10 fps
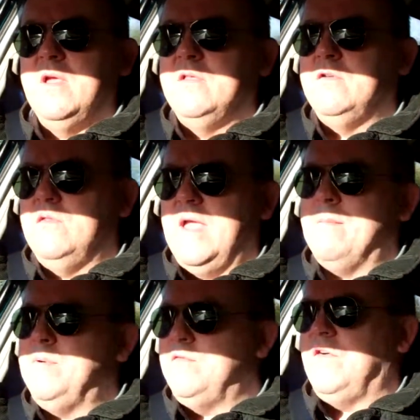that the
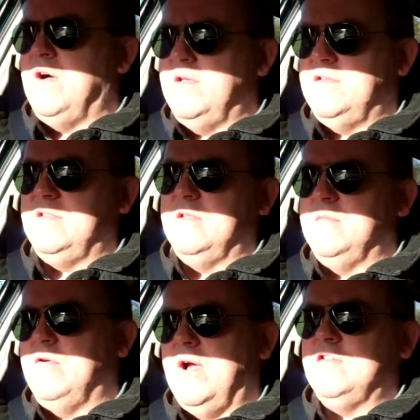amplifiers in them
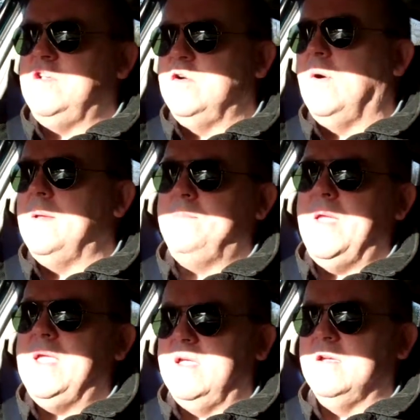are actually quite big.